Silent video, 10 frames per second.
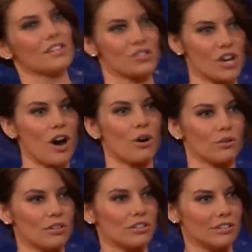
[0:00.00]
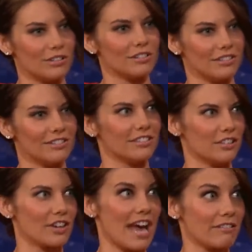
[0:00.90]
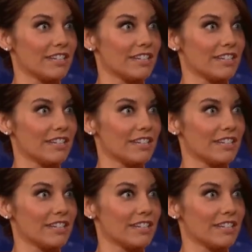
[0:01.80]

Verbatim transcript: So you get